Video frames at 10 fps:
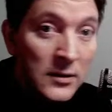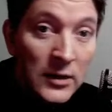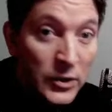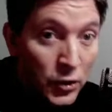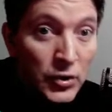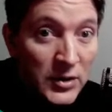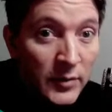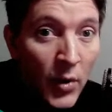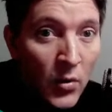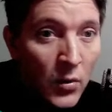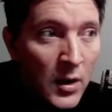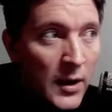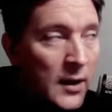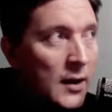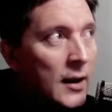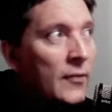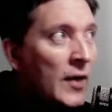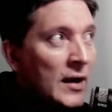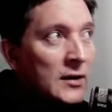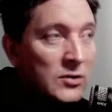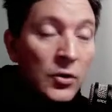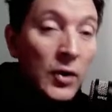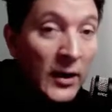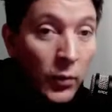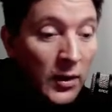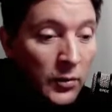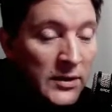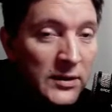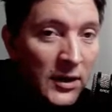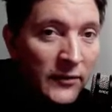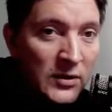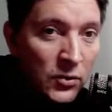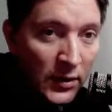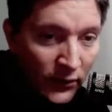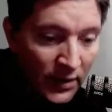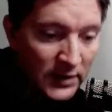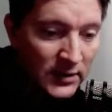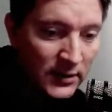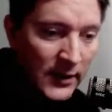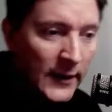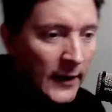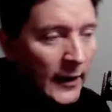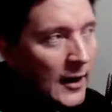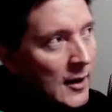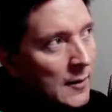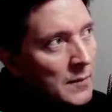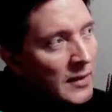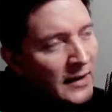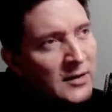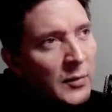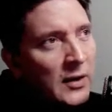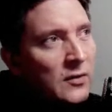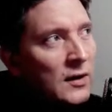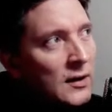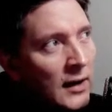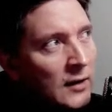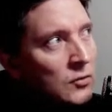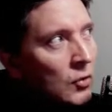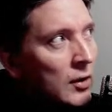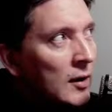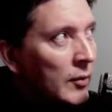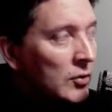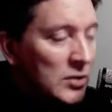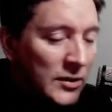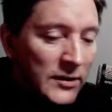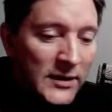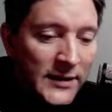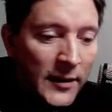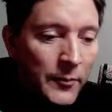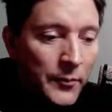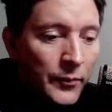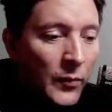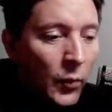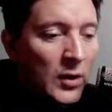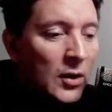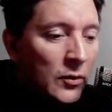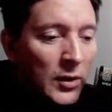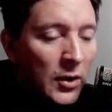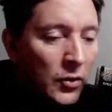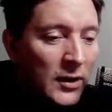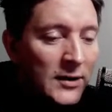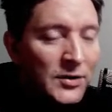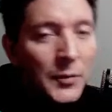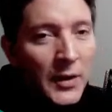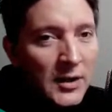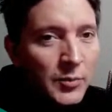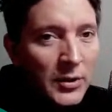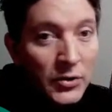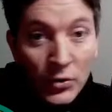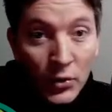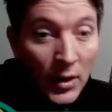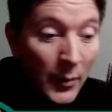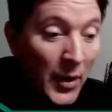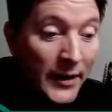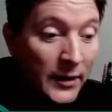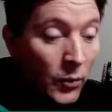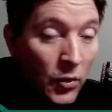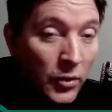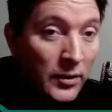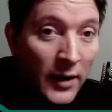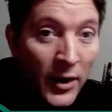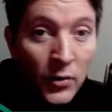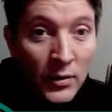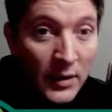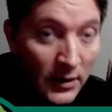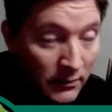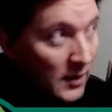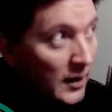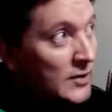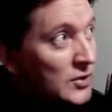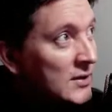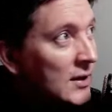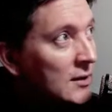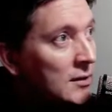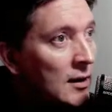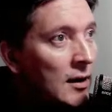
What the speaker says: he's losing the ball. Then it's all Edouard wants to leave, he's not interested. That's a big thing, again, talking about Sunday's game. When you're looking at some of these players who apparently want out and they're agitating,